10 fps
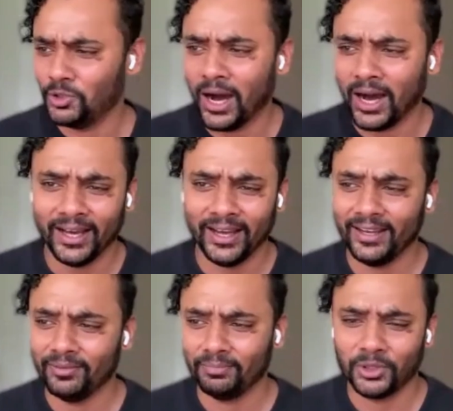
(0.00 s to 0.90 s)
UI,
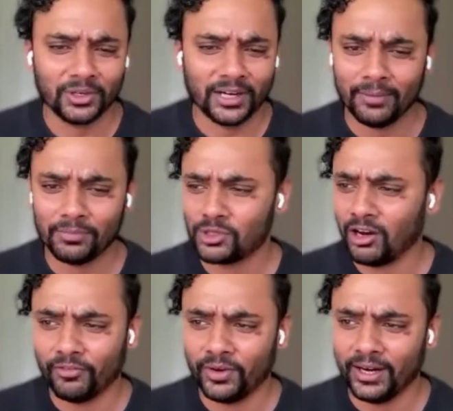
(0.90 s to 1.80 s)
programs,
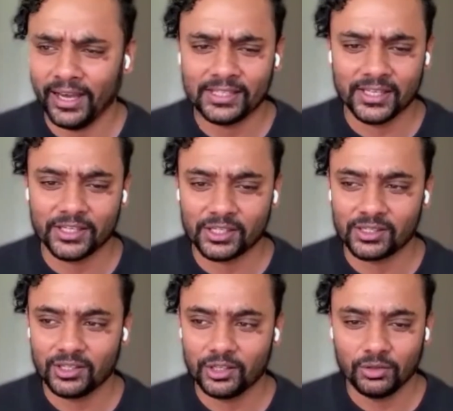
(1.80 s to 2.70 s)
software
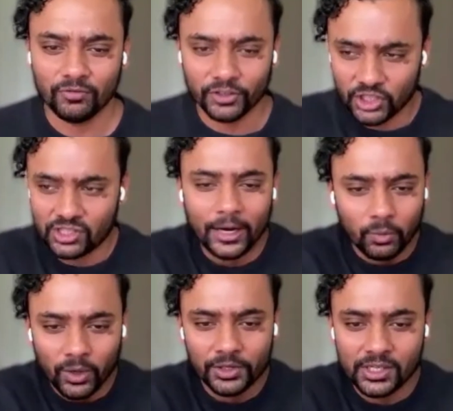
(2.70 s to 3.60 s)
exists for just that
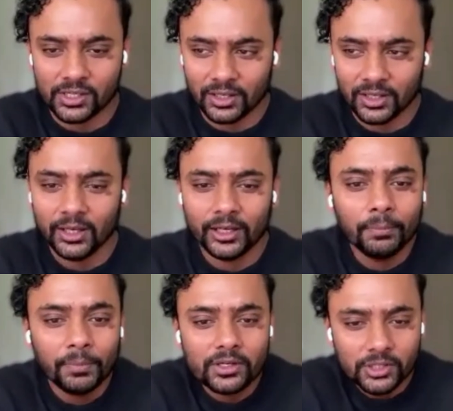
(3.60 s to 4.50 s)
one reason.
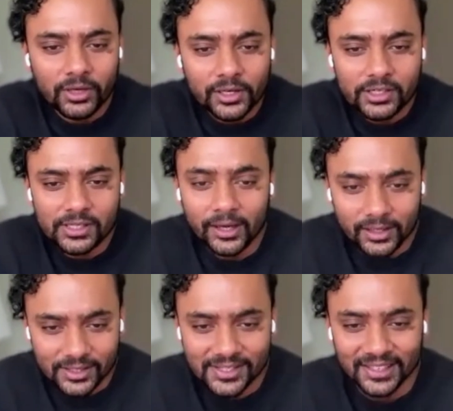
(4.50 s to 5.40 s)
Computers don't
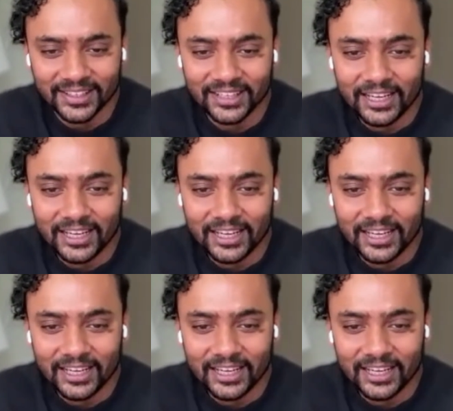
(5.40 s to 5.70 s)
understand us.